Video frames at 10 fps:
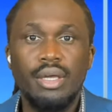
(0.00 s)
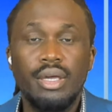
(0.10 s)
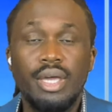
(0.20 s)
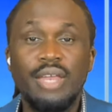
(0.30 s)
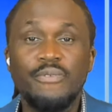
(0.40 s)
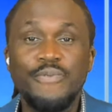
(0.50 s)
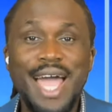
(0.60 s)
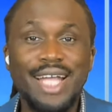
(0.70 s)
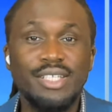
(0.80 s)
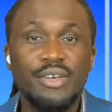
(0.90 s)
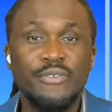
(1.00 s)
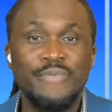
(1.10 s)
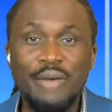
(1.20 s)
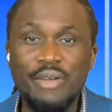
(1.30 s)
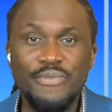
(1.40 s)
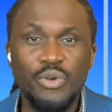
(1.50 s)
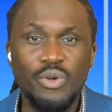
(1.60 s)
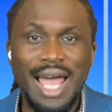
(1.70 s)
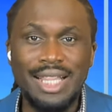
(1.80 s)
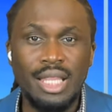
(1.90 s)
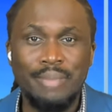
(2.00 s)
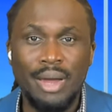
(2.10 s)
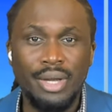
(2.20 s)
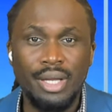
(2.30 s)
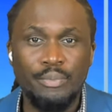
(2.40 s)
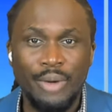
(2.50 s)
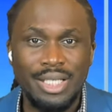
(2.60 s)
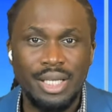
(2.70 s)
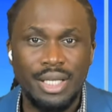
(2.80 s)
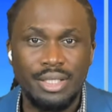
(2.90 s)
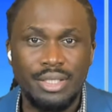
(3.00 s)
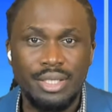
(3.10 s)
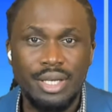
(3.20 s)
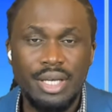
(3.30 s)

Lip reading: In fact, very few Latin American presidents,